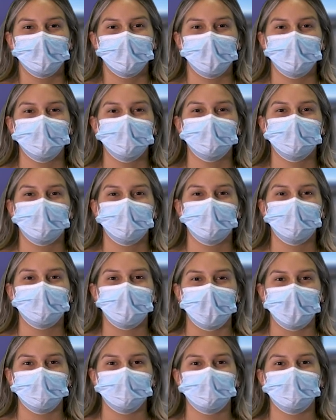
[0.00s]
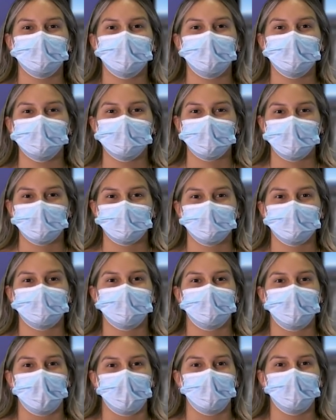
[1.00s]
We have a ton of games on schedule
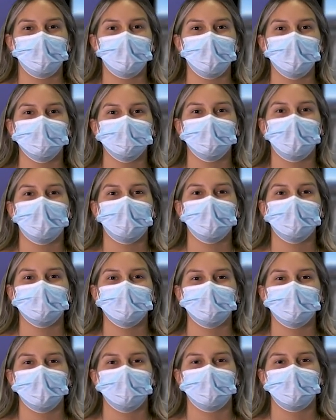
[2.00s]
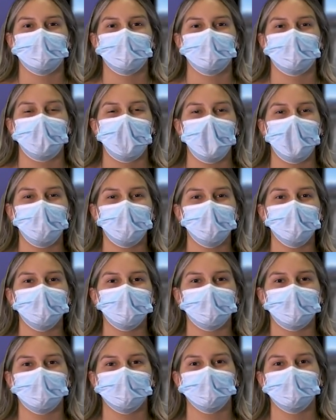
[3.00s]
today. Boys soccer is away versus
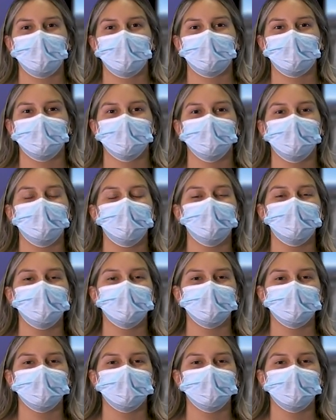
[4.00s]
Apple, girls soccer is home